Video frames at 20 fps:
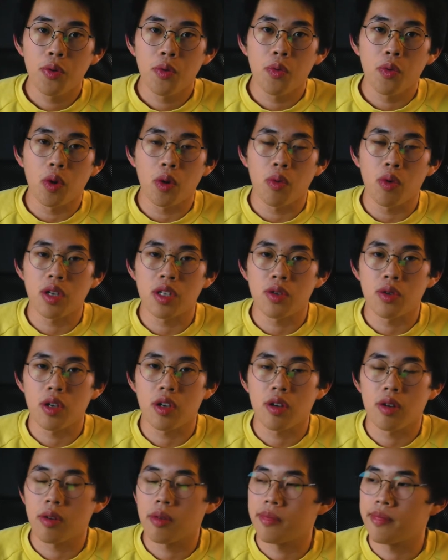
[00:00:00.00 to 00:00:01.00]
What was um,
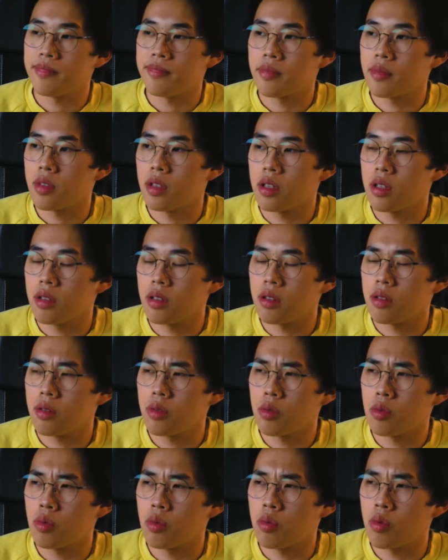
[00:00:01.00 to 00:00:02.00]
uh,
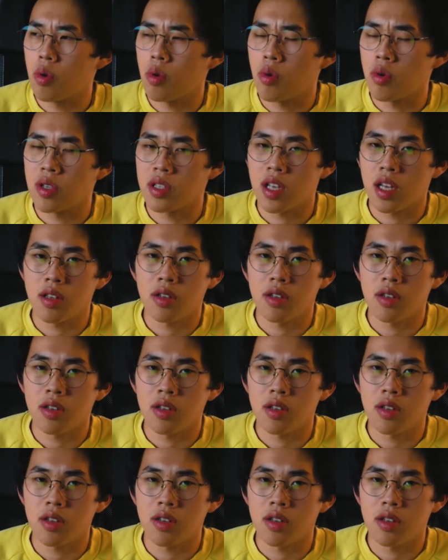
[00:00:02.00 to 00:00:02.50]
what was I